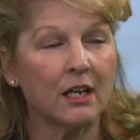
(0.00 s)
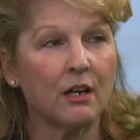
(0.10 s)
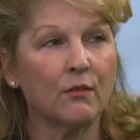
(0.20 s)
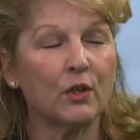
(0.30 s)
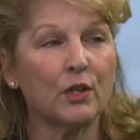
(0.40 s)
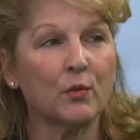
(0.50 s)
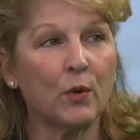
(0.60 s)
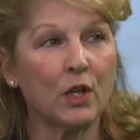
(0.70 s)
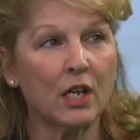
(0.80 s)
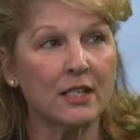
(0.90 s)
of really
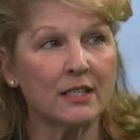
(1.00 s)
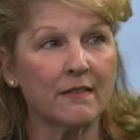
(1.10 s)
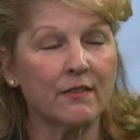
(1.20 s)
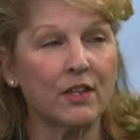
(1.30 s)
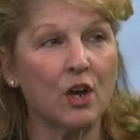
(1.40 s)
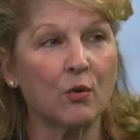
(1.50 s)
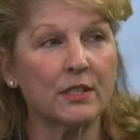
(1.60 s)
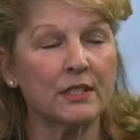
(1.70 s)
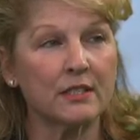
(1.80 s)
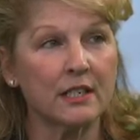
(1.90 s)
realizing that the
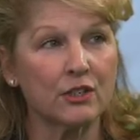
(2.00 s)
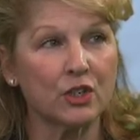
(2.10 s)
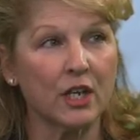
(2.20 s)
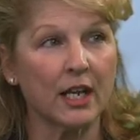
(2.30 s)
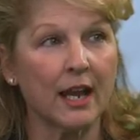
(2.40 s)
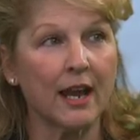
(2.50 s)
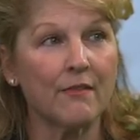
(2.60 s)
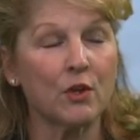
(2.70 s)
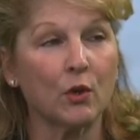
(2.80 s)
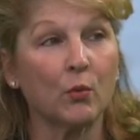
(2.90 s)
only success you're going to
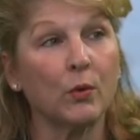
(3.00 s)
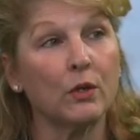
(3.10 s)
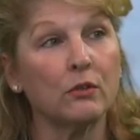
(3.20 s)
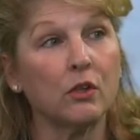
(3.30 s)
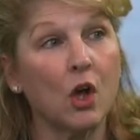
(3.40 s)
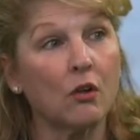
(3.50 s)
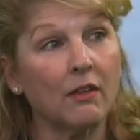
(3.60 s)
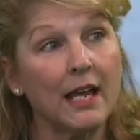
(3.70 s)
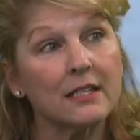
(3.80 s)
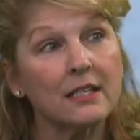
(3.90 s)
have, the only real
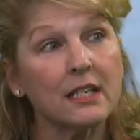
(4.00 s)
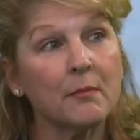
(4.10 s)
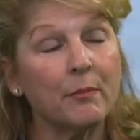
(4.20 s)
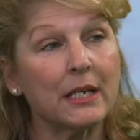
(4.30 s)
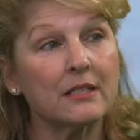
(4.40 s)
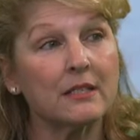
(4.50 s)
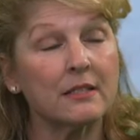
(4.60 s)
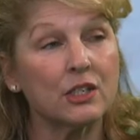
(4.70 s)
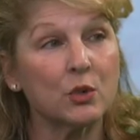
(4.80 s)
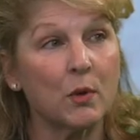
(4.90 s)
long-lasting big
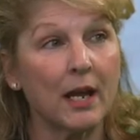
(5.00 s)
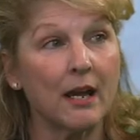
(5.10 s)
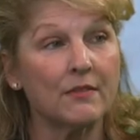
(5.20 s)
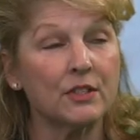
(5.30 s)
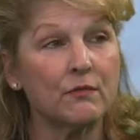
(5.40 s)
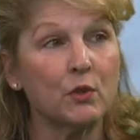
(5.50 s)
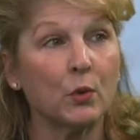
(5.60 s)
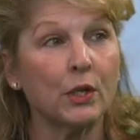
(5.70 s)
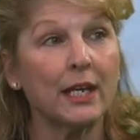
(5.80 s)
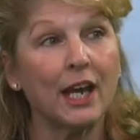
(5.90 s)
success you will have, is if you
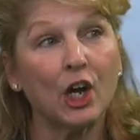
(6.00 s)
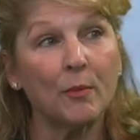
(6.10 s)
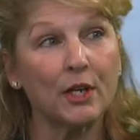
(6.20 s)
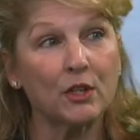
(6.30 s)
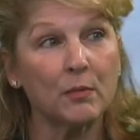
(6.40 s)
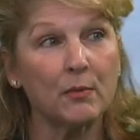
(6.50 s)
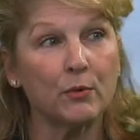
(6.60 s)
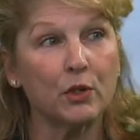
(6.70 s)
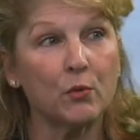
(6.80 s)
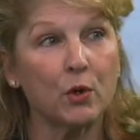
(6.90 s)
really care about the
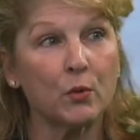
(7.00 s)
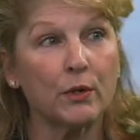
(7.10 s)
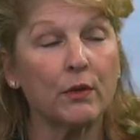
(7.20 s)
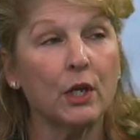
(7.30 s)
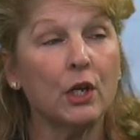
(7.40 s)
people you work with,